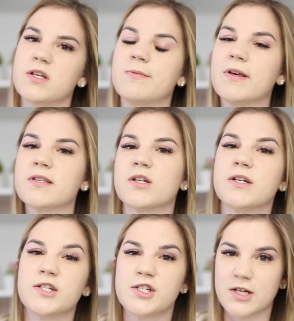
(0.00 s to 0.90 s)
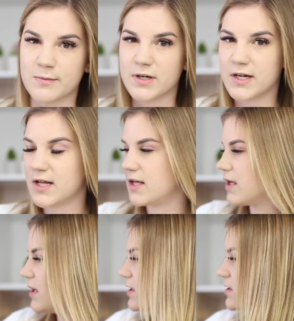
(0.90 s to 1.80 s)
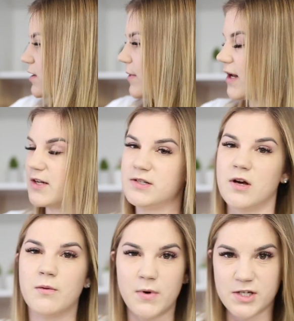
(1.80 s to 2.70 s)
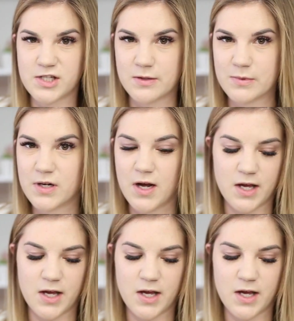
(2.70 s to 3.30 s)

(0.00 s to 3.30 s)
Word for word: just because there is shimmer in it. So when I don't want shimmer,